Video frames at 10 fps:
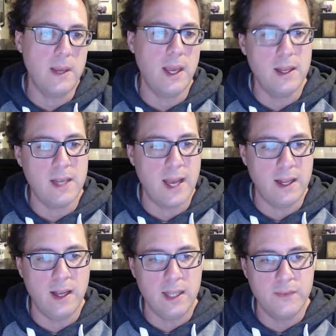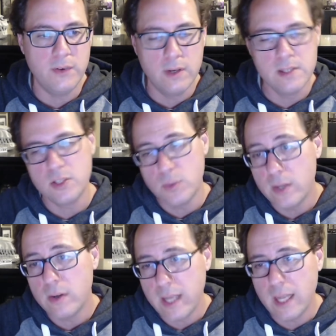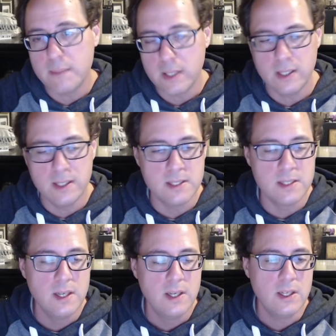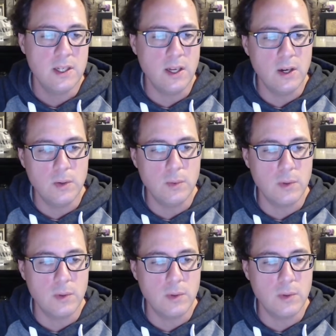and at I Live for Crits on Twitter again because, we're